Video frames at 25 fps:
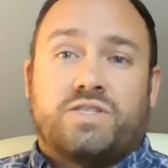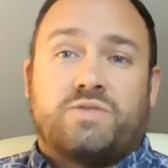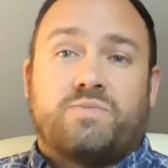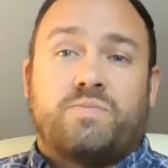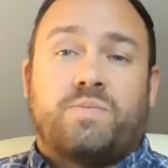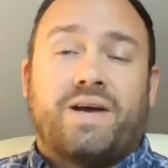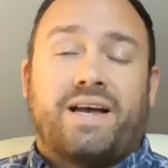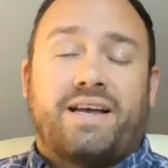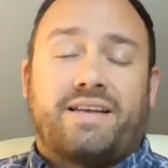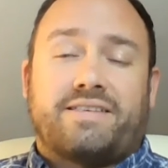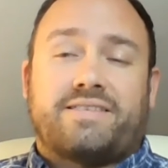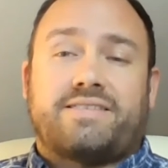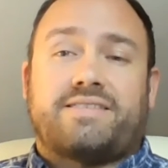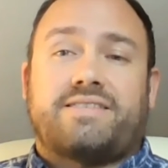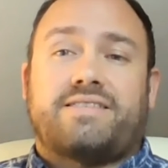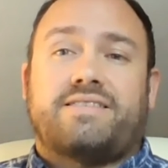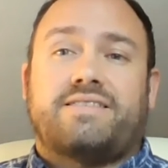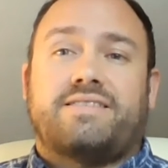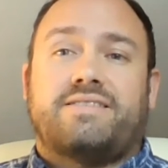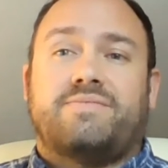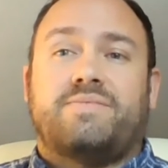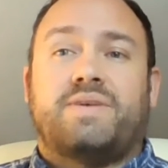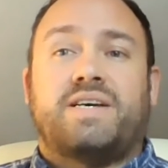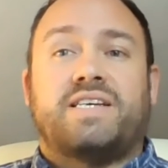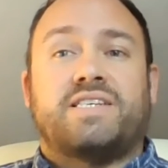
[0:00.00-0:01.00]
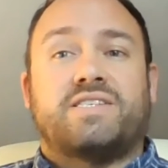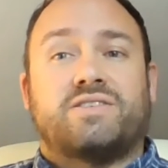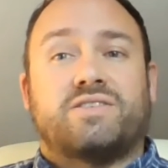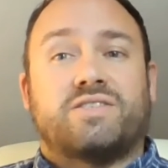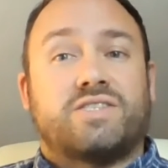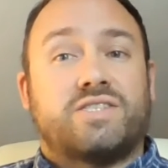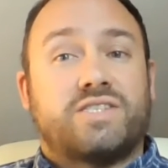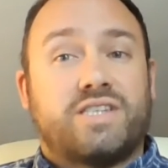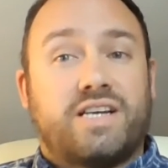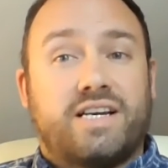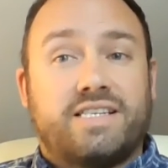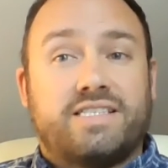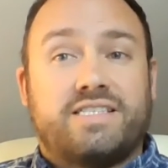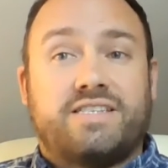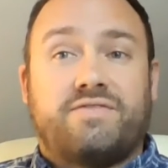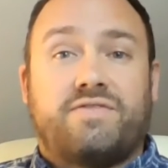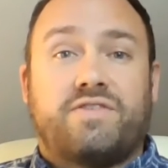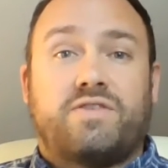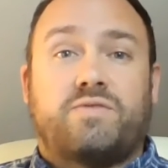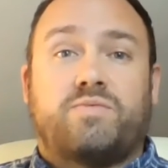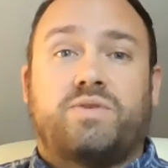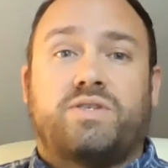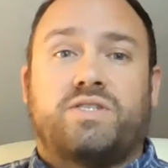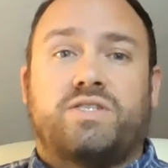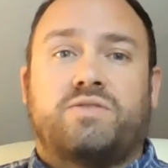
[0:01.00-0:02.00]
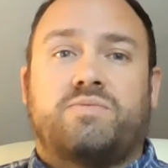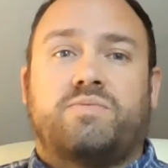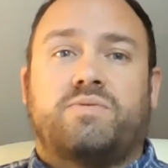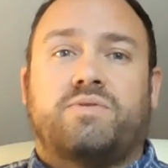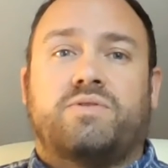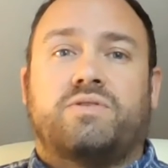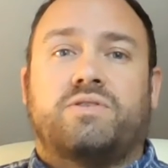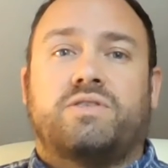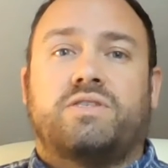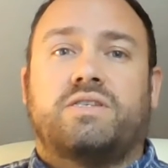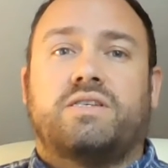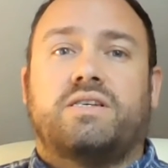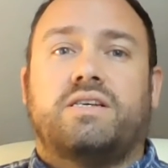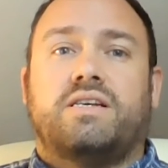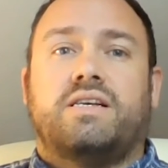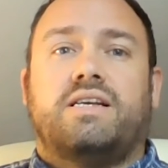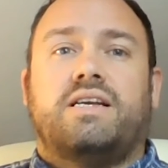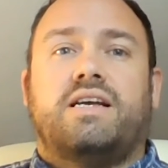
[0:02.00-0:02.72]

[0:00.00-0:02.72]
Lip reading: is best based on scientific principles